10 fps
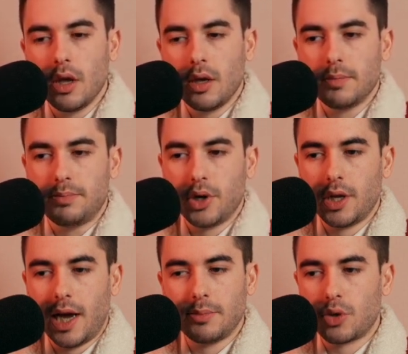
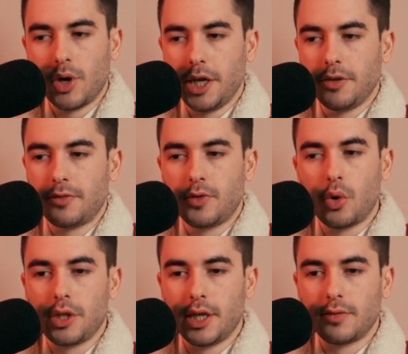But I'm already
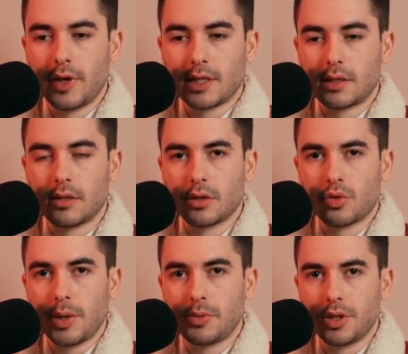fully invested in
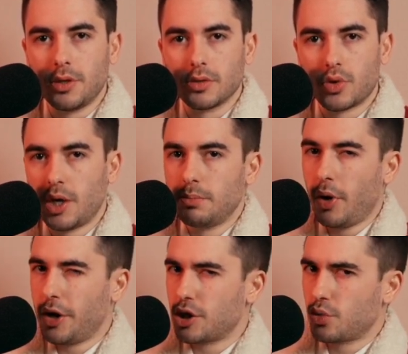crypto, so I
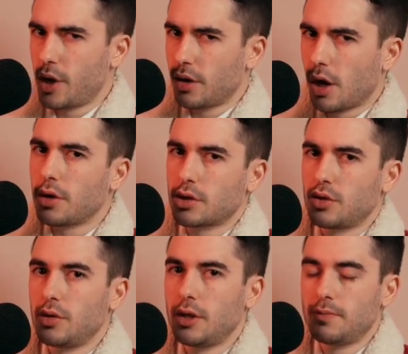might as well
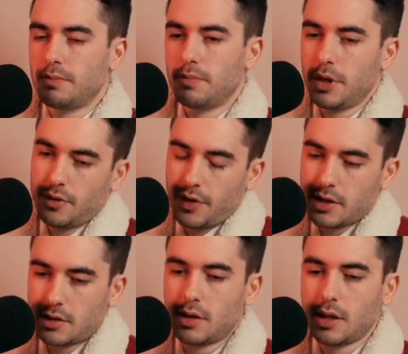also be
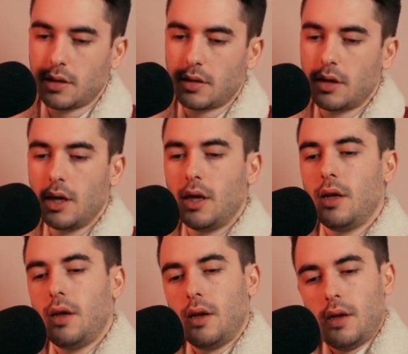invested in
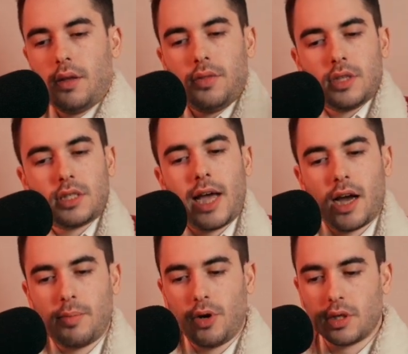the
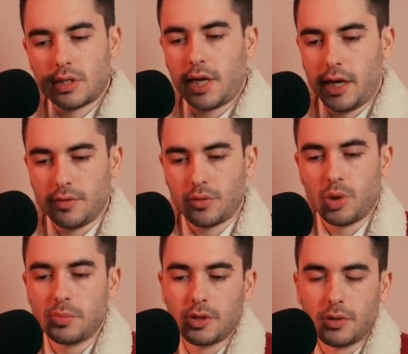stock market side of
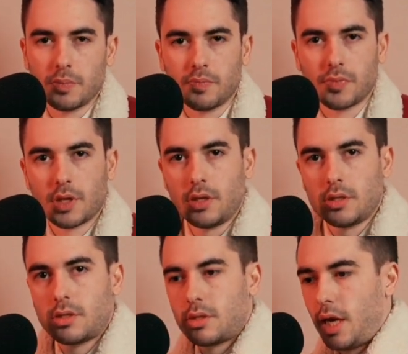crypto,
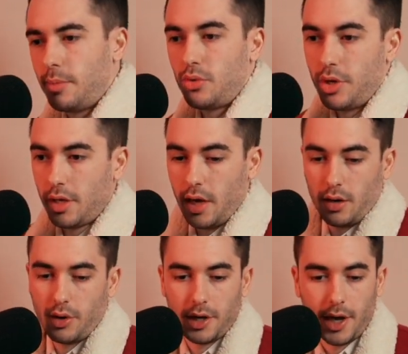because I
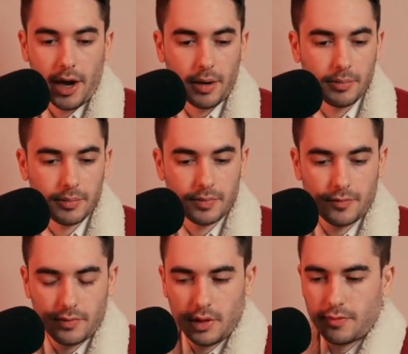already am
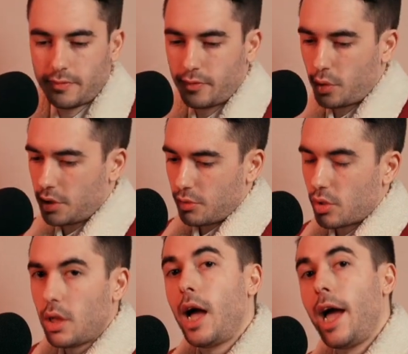fully
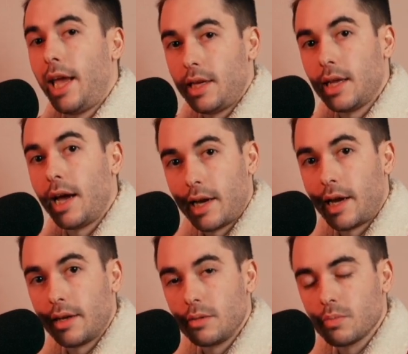relying on